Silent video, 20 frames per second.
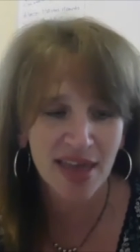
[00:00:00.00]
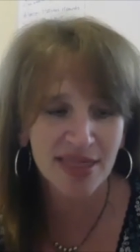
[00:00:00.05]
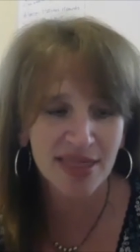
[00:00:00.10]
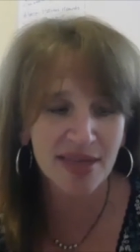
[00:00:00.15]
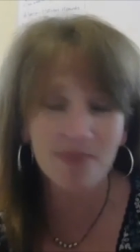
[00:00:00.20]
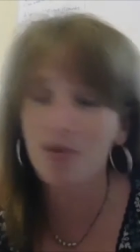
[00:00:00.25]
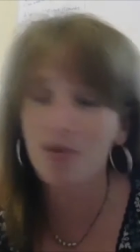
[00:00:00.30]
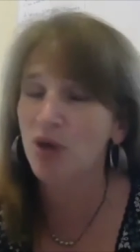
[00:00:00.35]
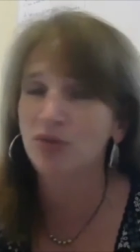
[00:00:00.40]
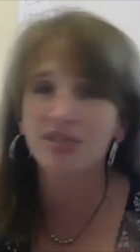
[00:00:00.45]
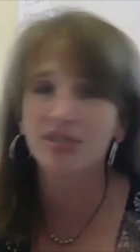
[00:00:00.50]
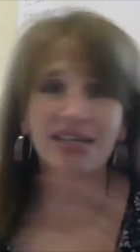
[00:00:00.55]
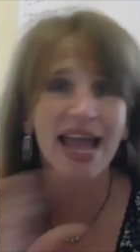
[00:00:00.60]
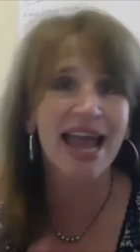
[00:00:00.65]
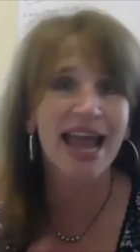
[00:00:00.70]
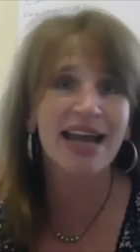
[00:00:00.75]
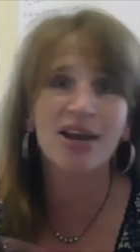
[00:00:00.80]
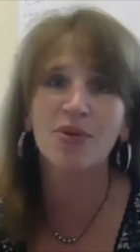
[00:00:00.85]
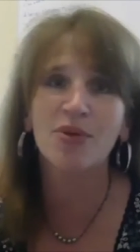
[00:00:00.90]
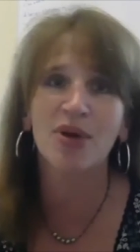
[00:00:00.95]
the most
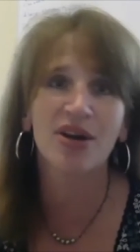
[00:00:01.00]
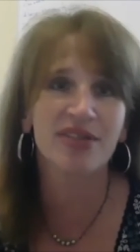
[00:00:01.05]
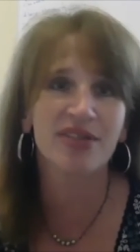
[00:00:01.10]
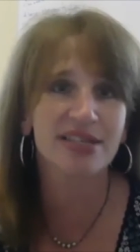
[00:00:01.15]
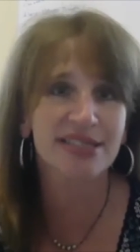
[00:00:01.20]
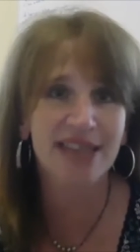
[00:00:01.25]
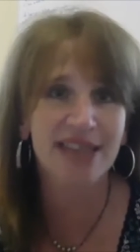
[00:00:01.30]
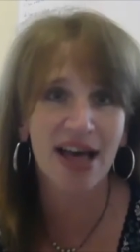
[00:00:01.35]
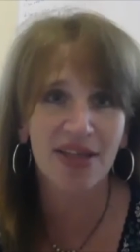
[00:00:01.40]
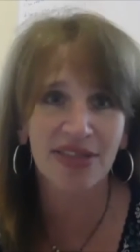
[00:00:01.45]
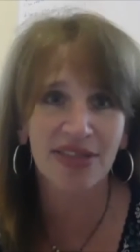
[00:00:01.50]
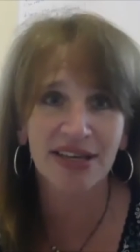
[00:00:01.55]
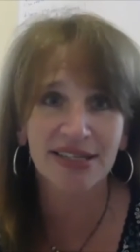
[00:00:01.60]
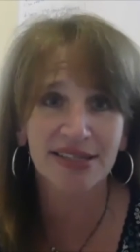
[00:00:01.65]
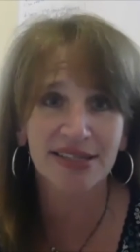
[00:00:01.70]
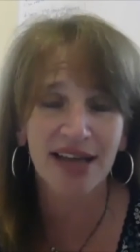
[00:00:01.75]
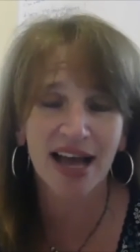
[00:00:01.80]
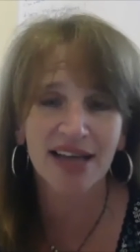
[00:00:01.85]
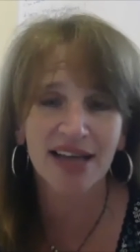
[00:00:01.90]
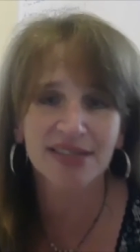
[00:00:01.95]
anywhere in the
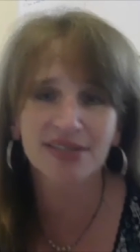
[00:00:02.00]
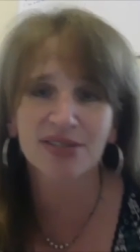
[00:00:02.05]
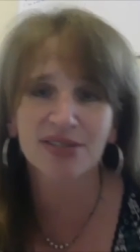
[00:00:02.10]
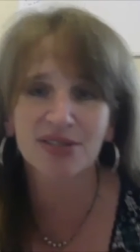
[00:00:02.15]
Southeast, guys.